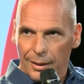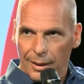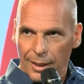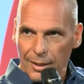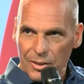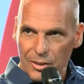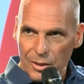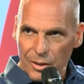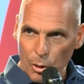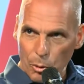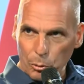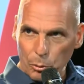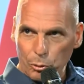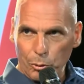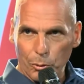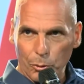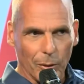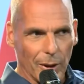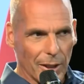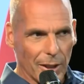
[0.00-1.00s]
less
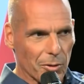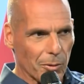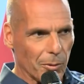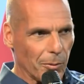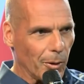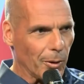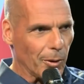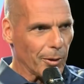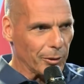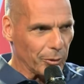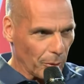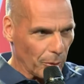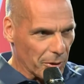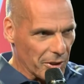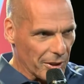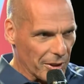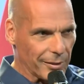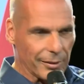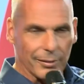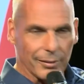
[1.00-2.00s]
CO2, less of all the
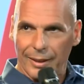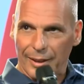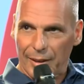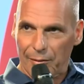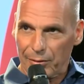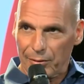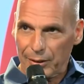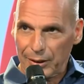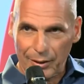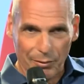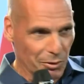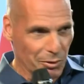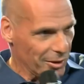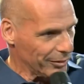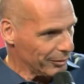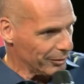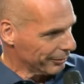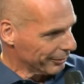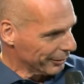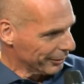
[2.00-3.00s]
toxic derivatives
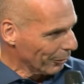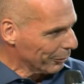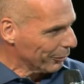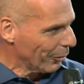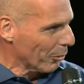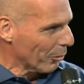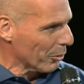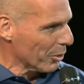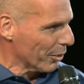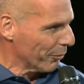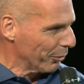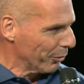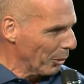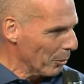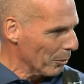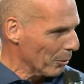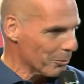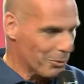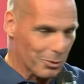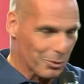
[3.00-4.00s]
that to toxic
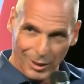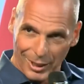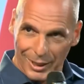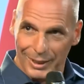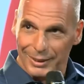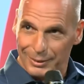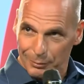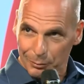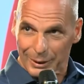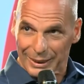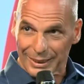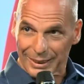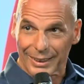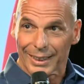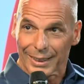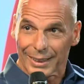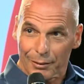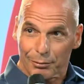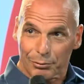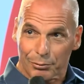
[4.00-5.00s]
fumes, right? We need
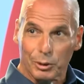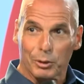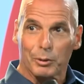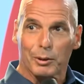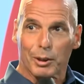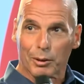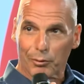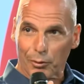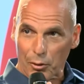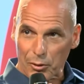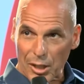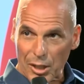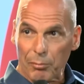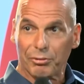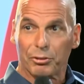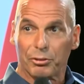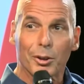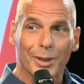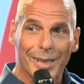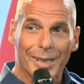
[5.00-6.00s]
fewer of those things,
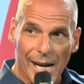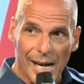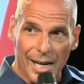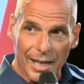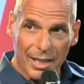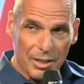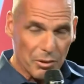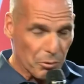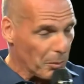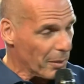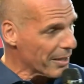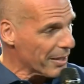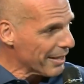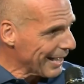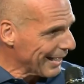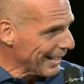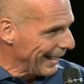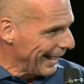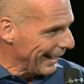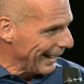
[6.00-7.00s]
fewer cars, whether
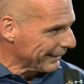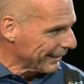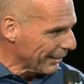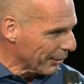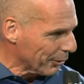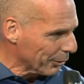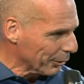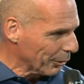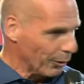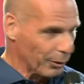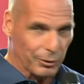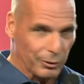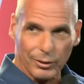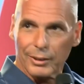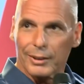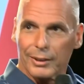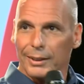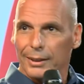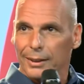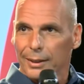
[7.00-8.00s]
they're electric or not,
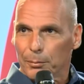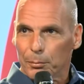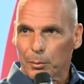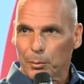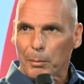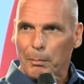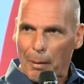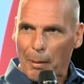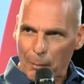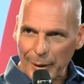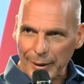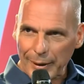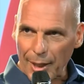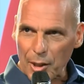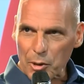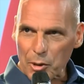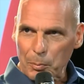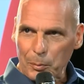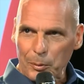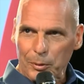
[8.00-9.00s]
more public
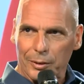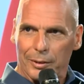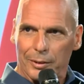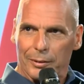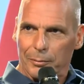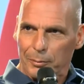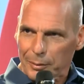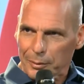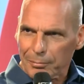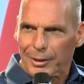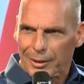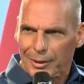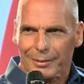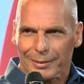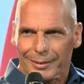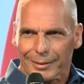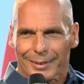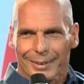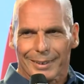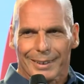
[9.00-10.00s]
transport.
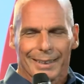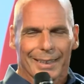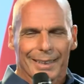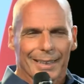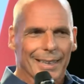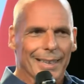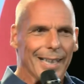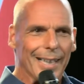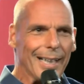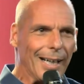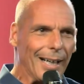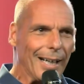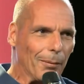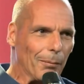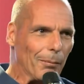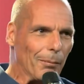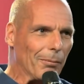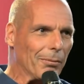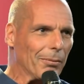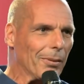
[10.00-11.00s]
Uh,
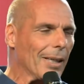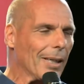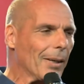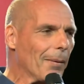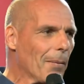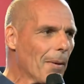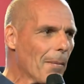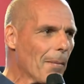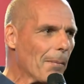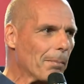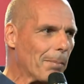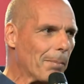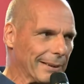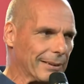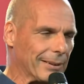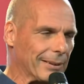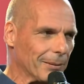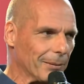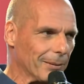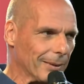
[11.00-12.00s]

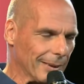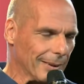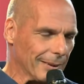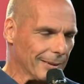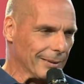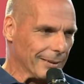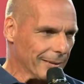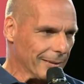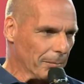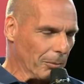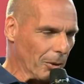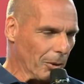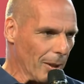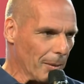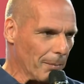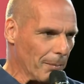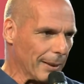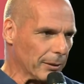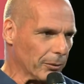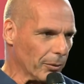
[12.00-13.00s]
but
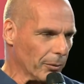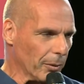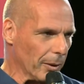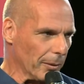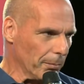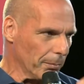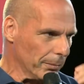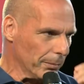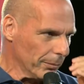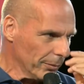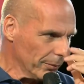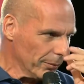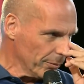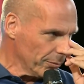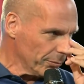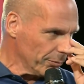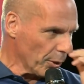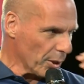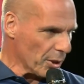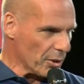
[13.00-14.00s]
going back to the
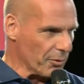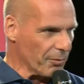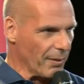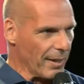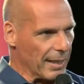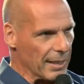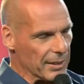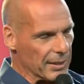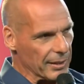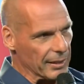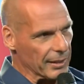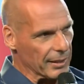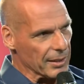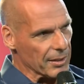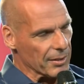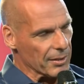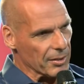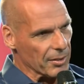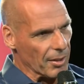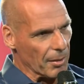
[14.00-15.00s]
forest fires in
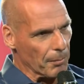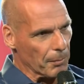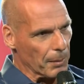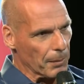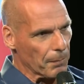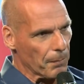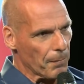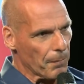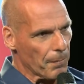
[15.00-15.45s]
Greece this summer,